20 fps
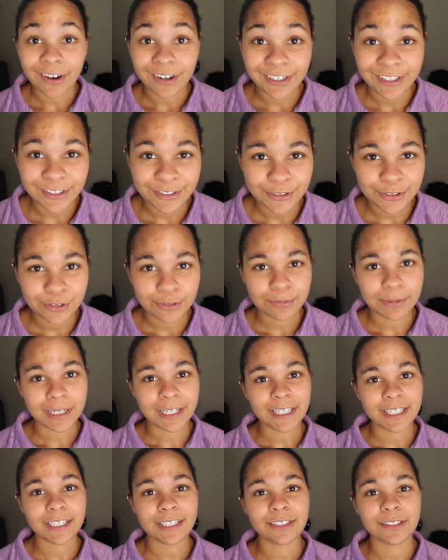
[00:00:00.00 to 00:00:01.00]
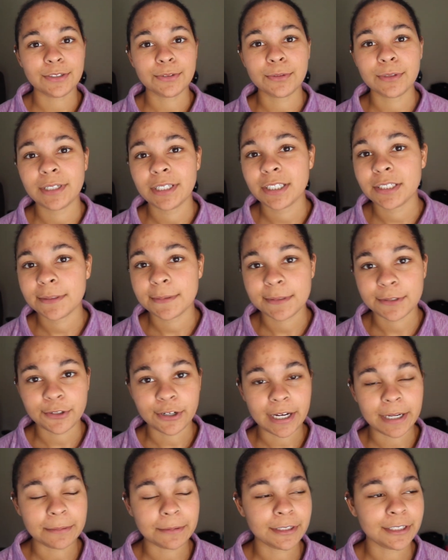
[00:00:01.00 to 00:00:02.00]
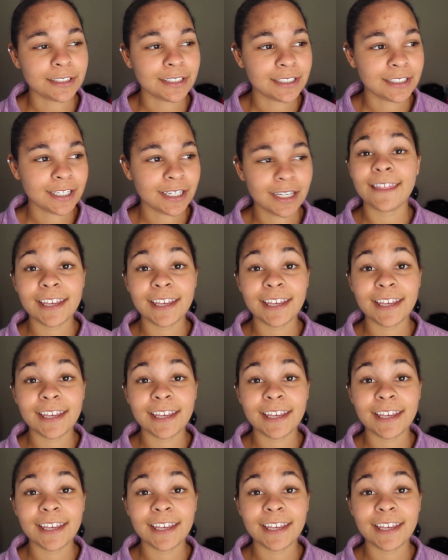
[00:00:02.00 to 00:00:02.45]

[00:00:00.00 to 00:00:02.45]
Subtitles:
on YouTube, I hit 20 subscribers.